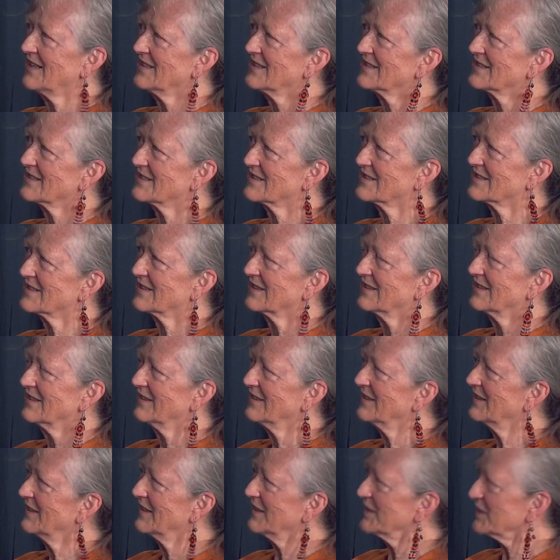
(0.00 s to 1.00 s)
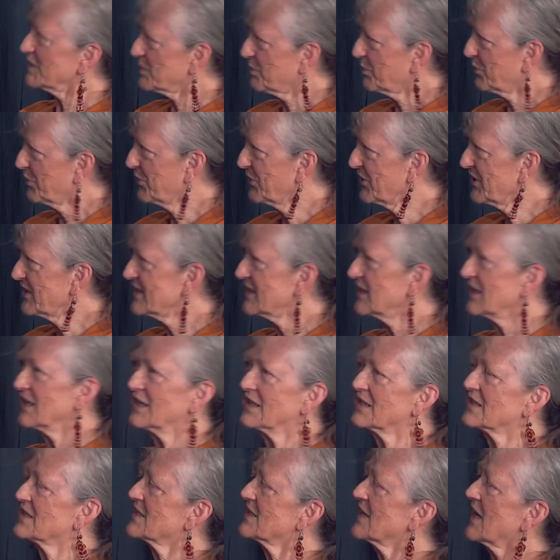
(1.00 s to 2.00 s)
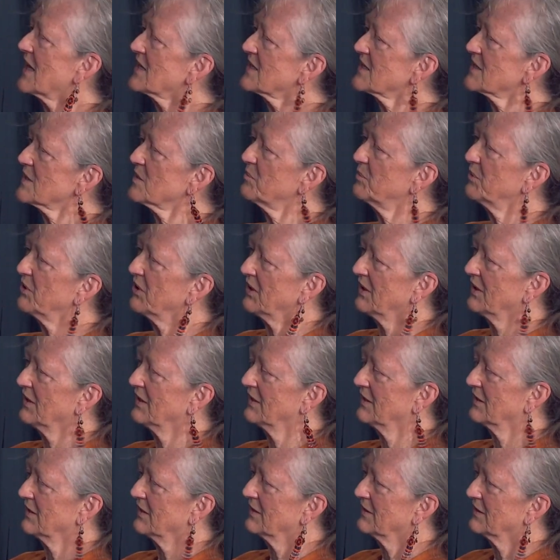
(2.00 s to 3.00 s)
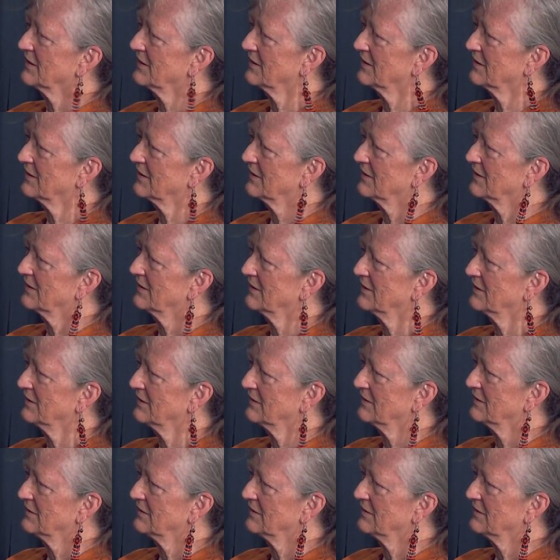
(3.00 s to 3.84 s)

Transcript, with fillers: it's it's pretty accessible. I